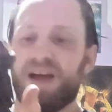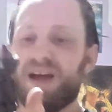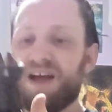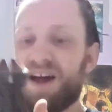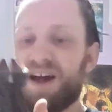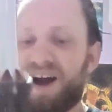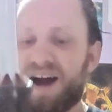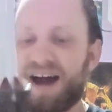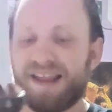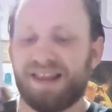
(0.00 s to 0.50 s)

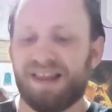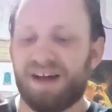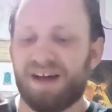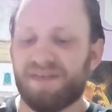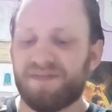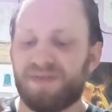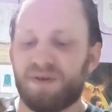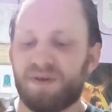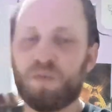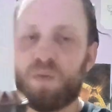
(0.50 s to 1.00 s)
I
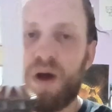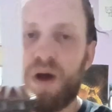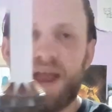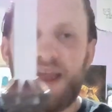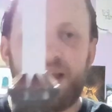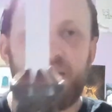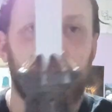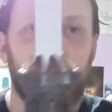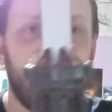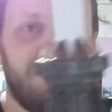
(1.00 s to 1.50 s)
love the
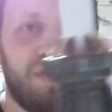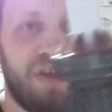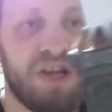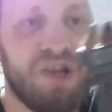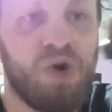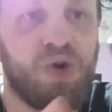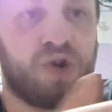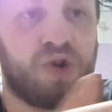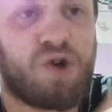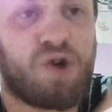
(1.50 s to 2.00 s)
way if you
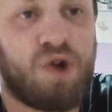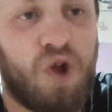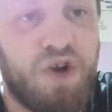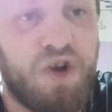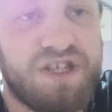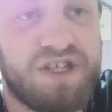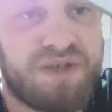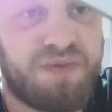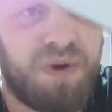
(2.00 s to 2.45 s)
look close when